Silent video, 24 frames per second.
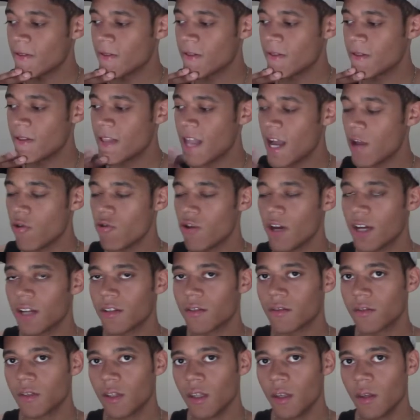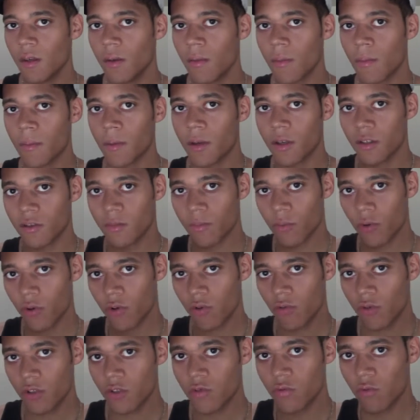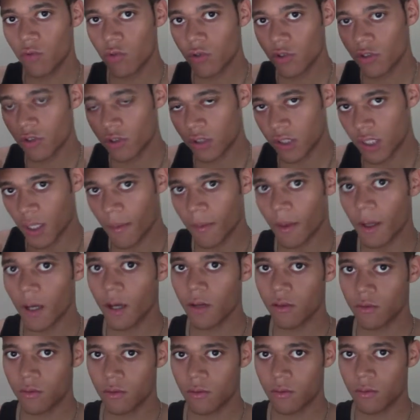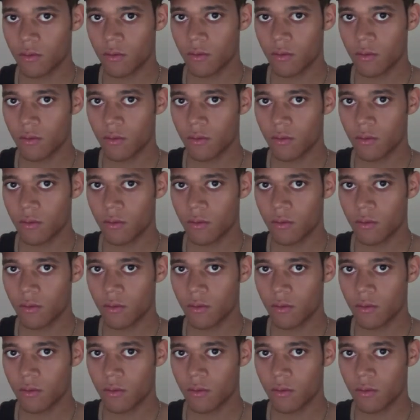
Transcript: Now you got to see, because Mercury is ruling your 7th house.